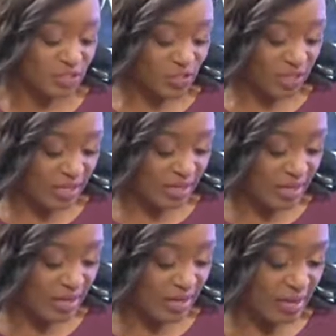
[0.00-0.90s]
Jane
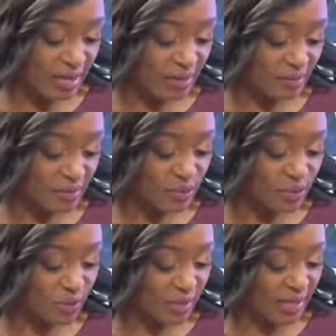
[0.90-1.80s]

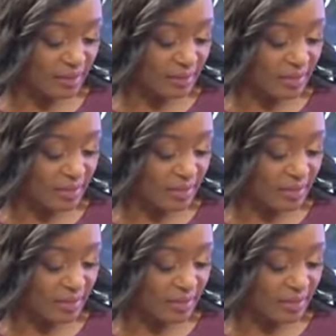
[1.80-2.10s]
Njuguna.